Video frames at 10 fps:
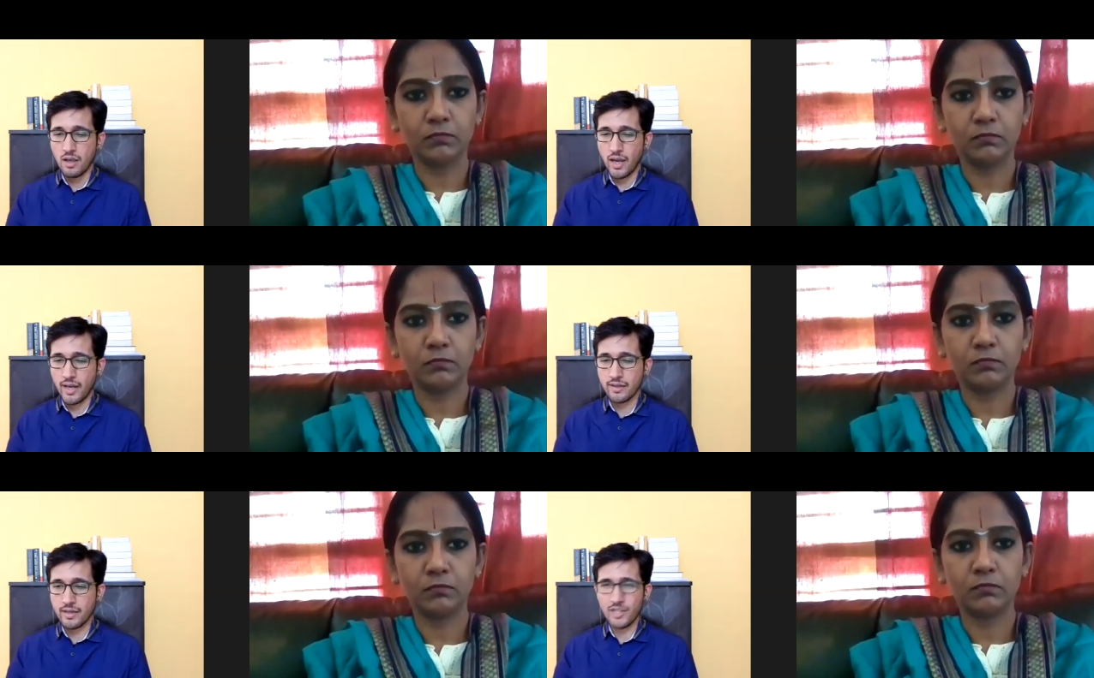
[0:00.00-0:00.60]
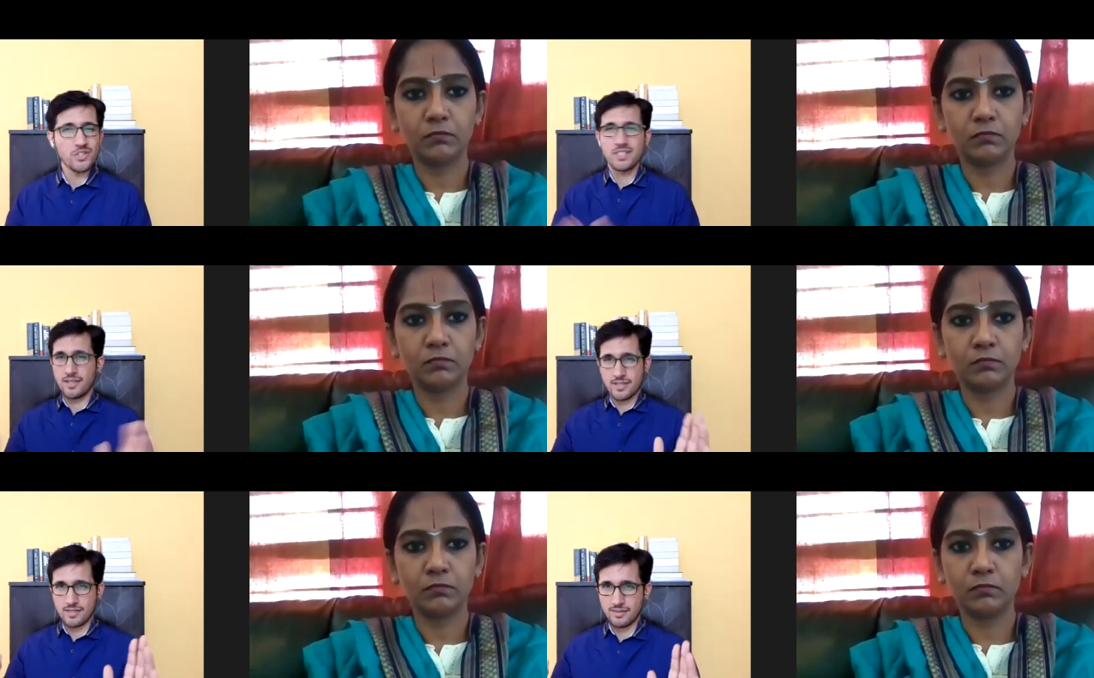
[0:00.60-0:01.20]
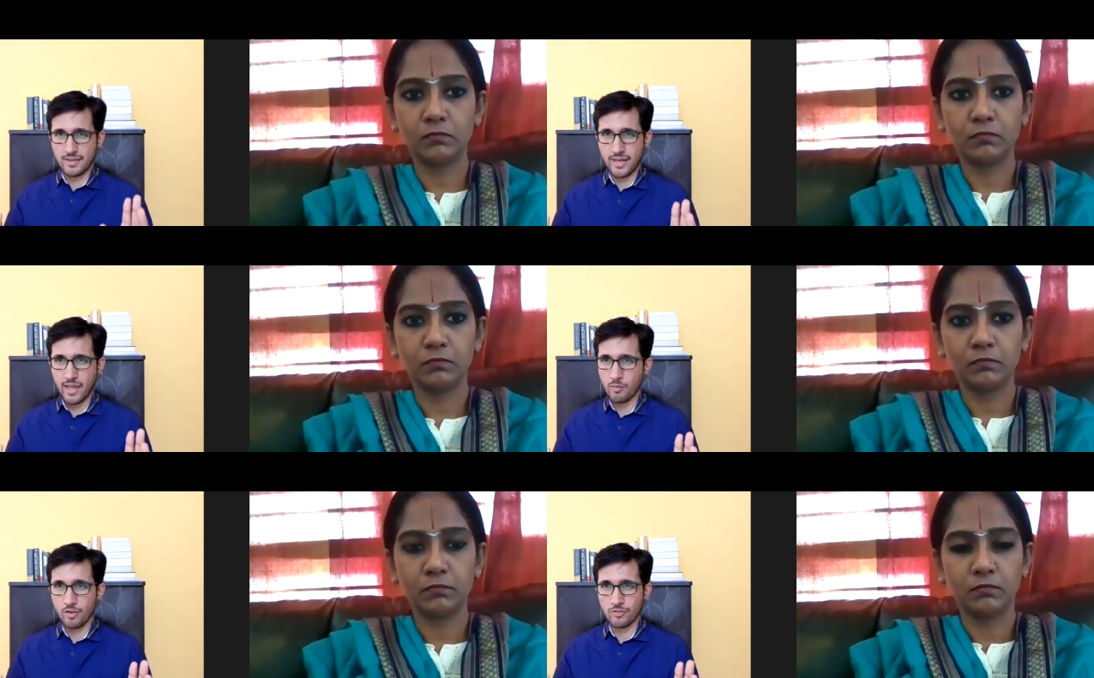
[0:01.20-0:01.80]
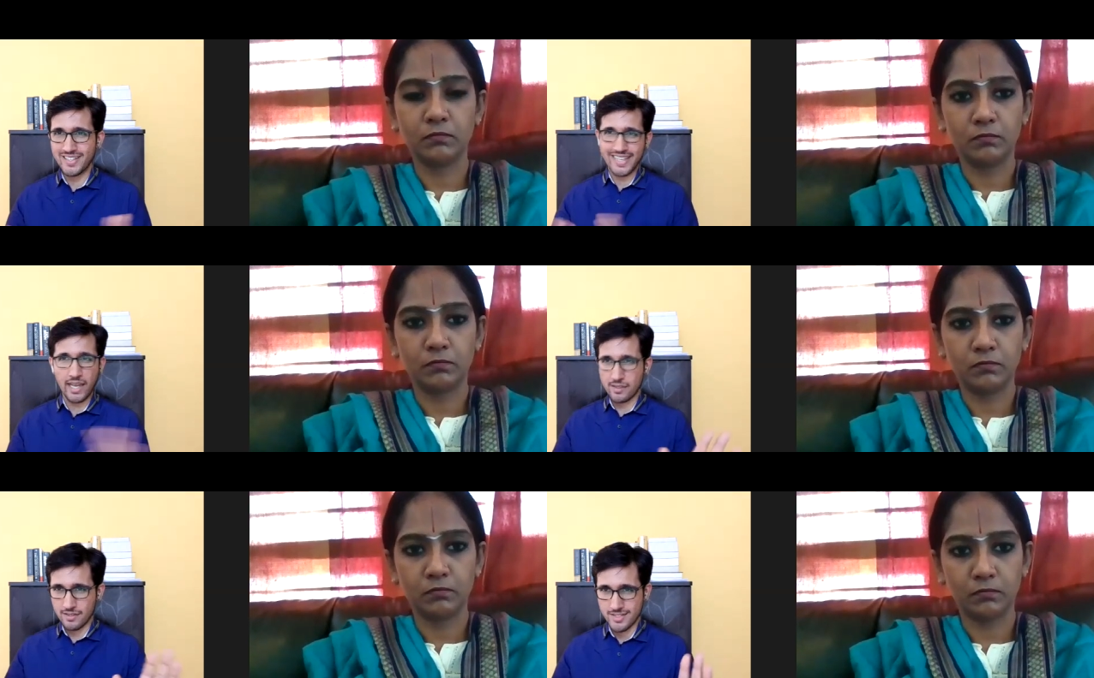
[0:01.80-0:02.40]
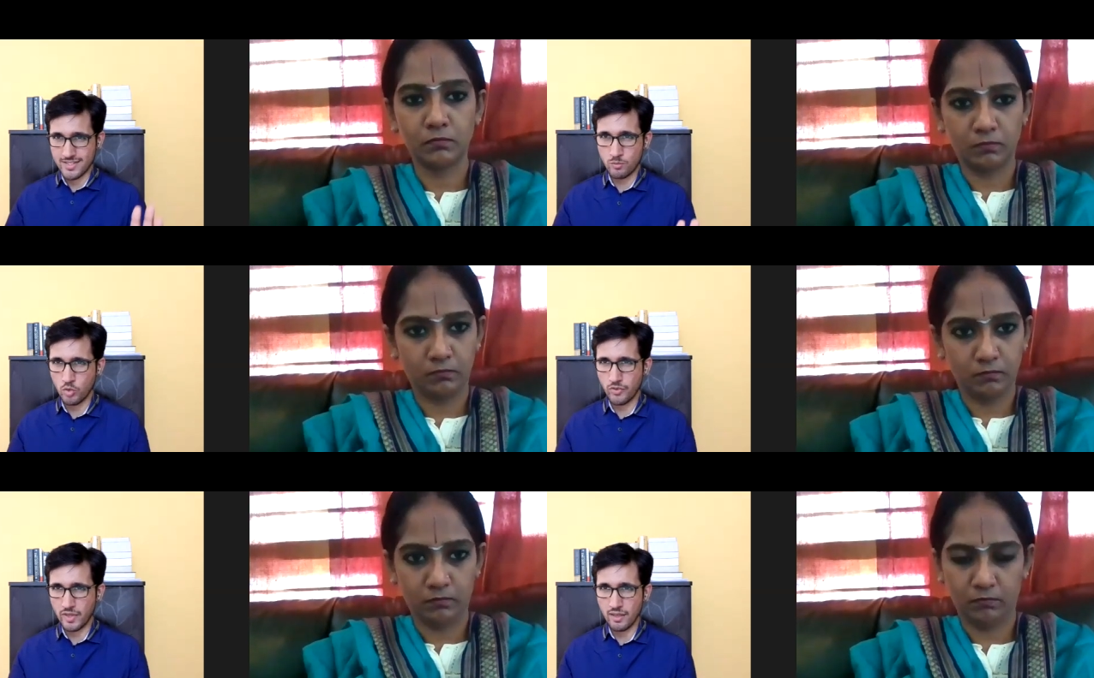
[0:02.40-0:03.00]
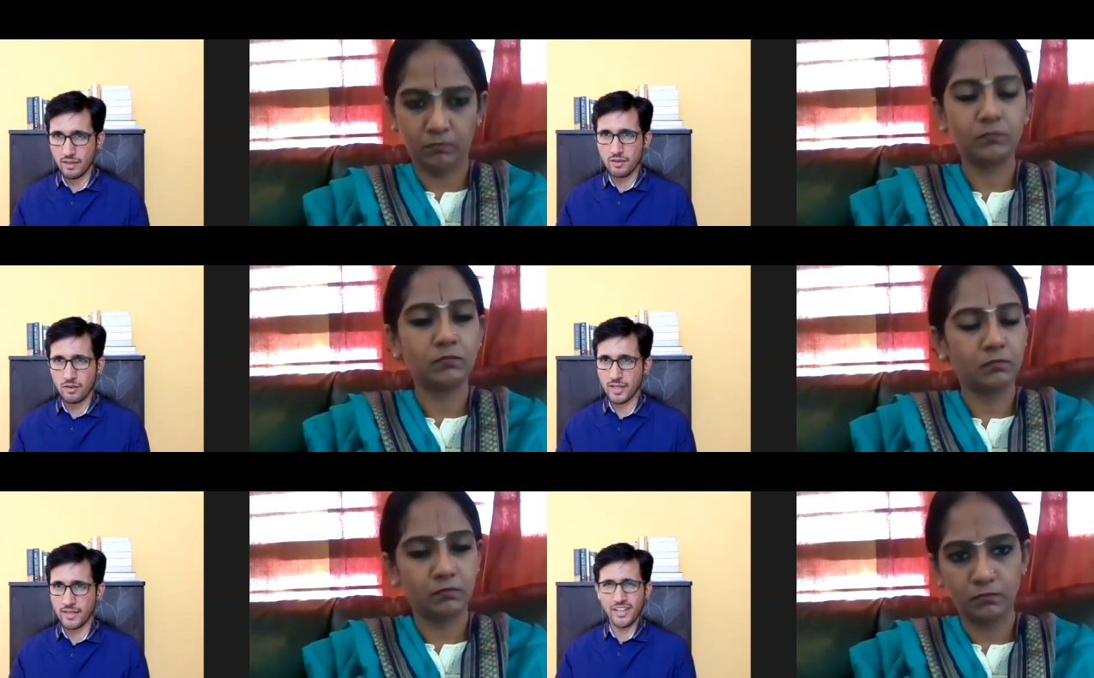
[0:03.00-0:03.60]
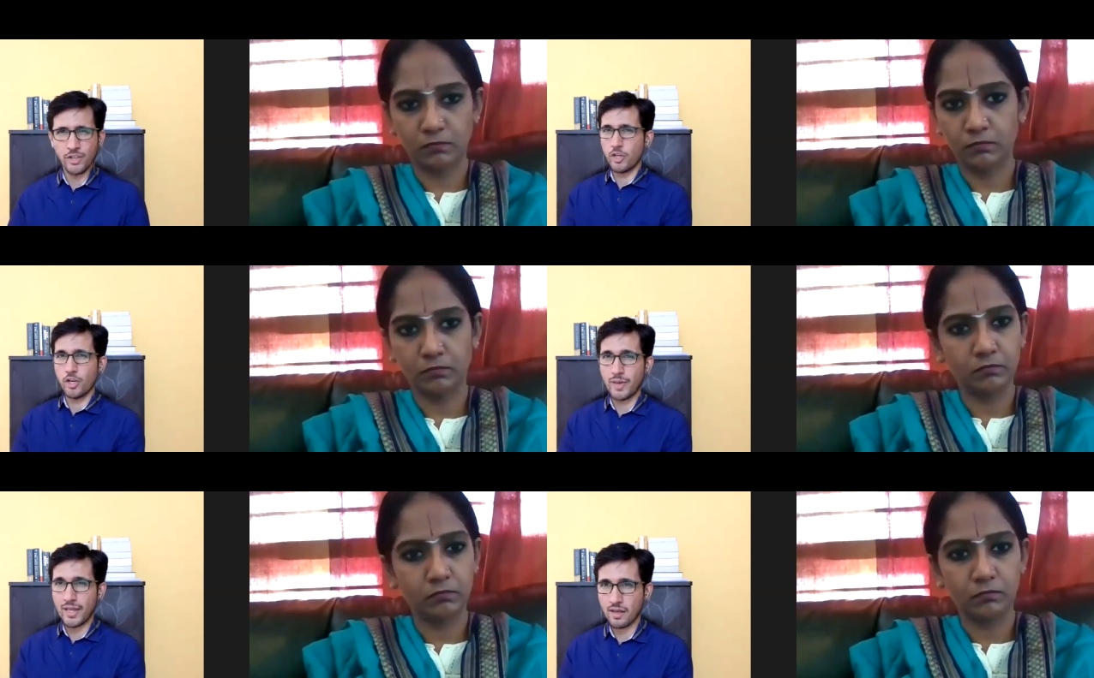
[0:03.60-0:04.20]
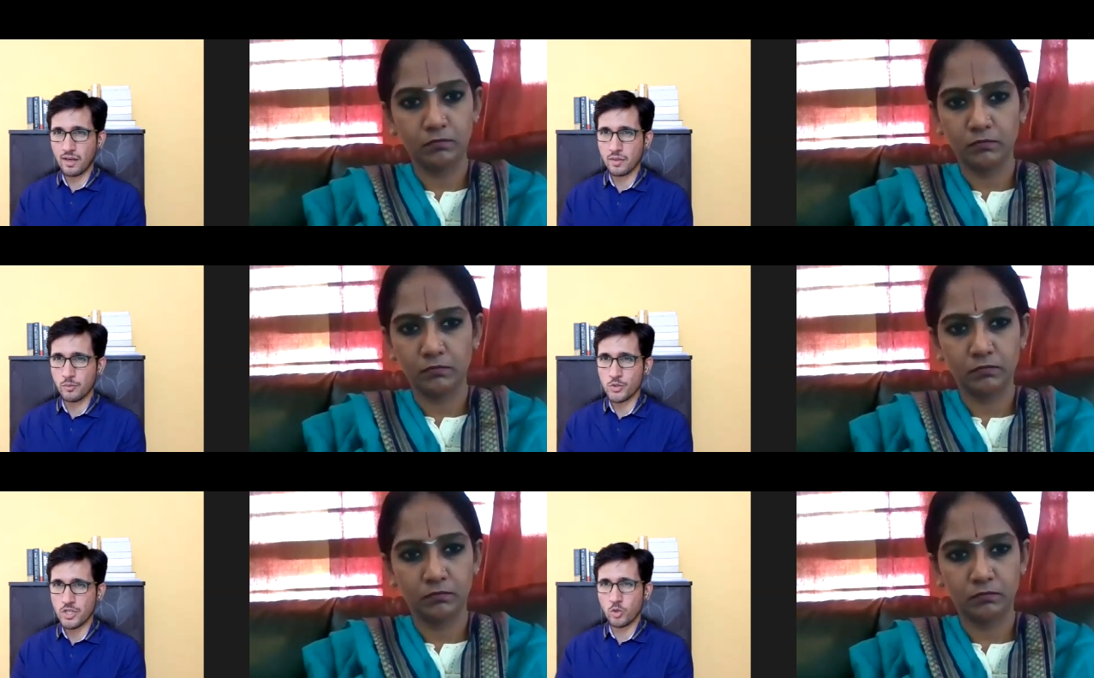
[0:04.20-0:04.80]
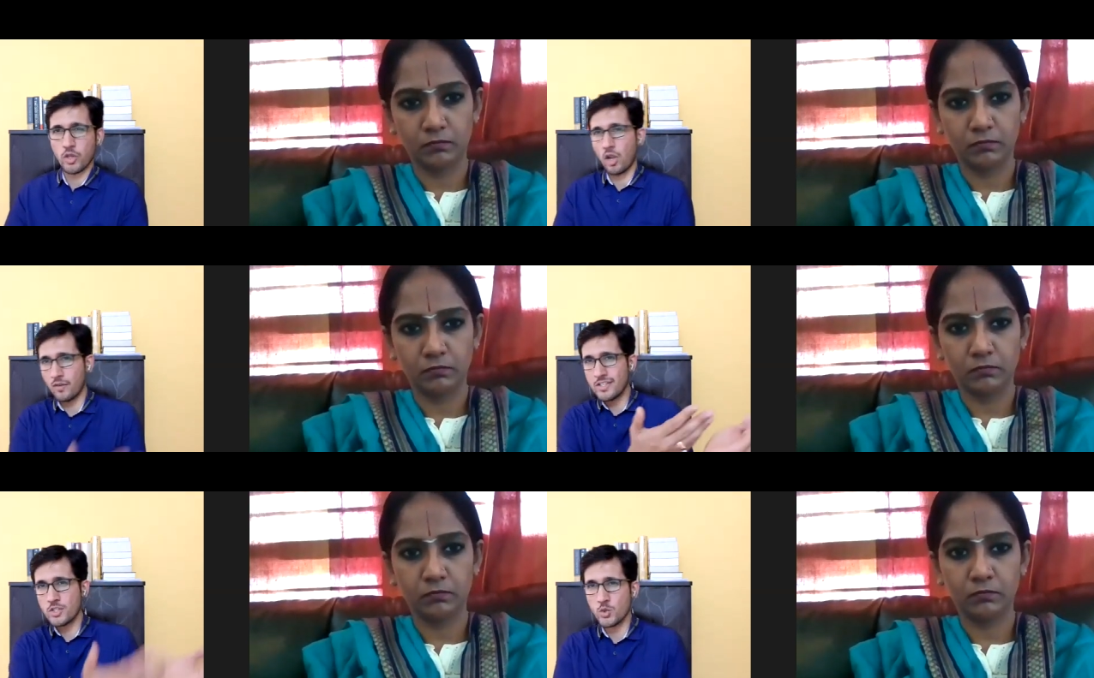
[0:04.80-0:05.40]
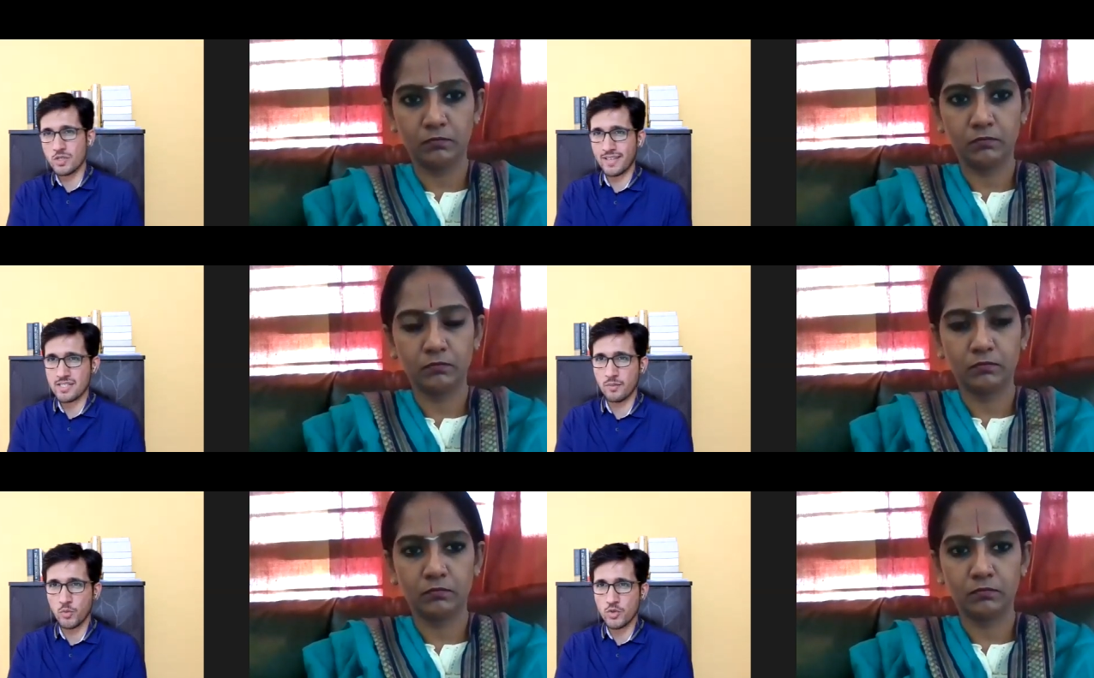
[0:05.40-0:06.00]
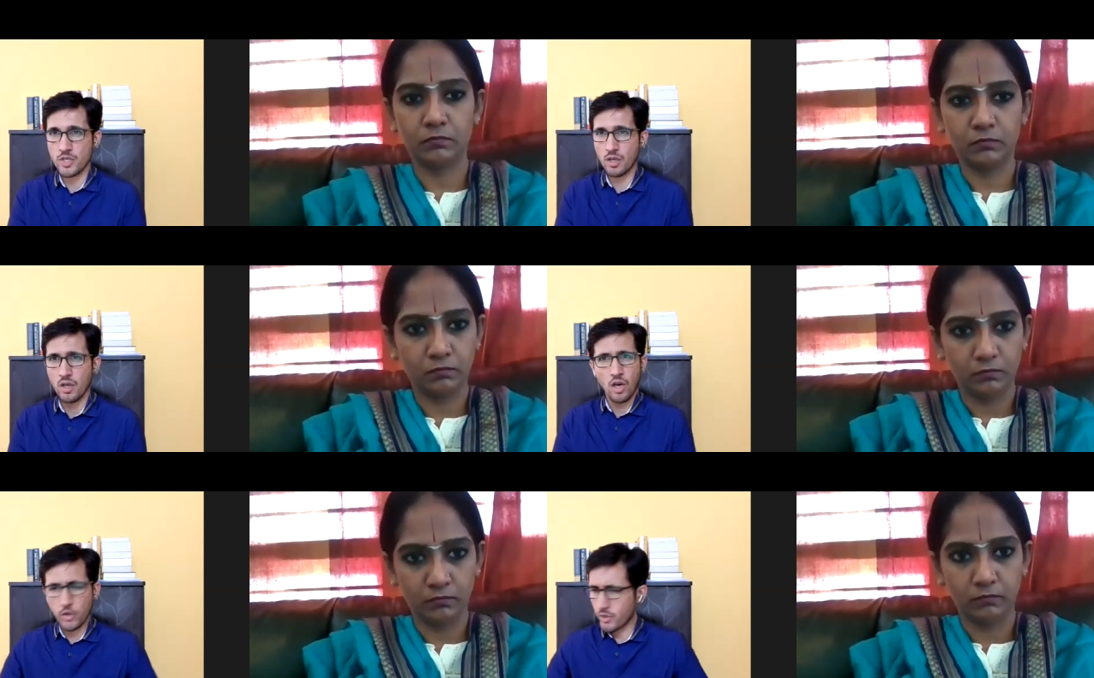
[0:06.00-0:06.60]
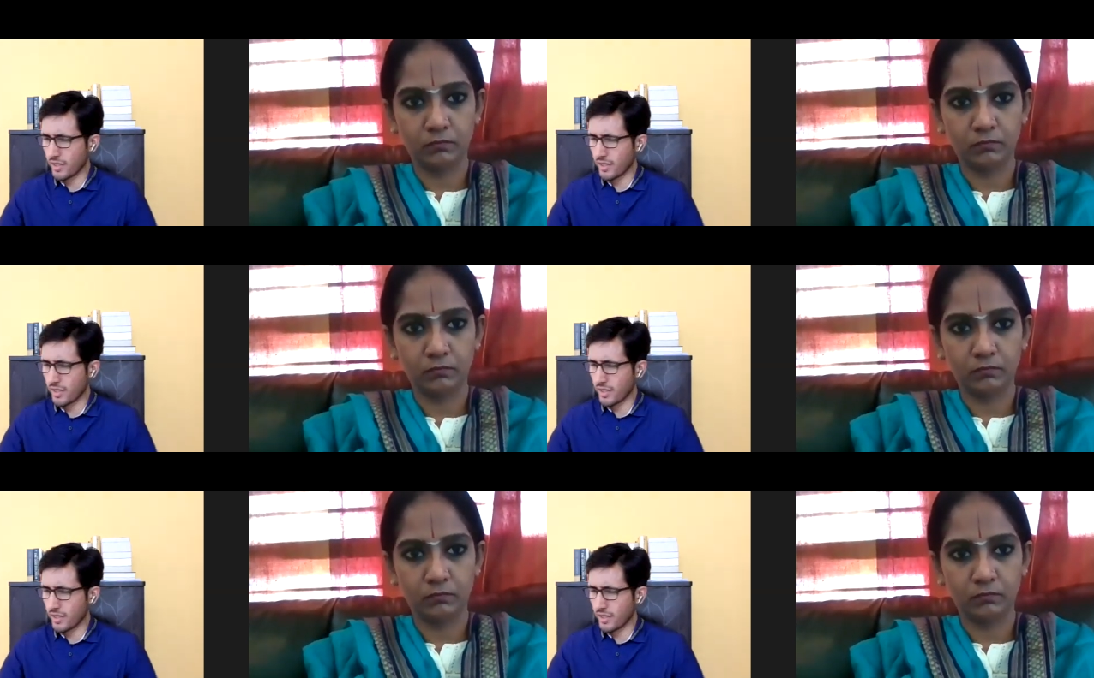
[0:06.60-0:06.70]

Speaker 1: and it is just name of the characters in the movie, okay, then you need not play Carnatic music. You can always use a Western music, or you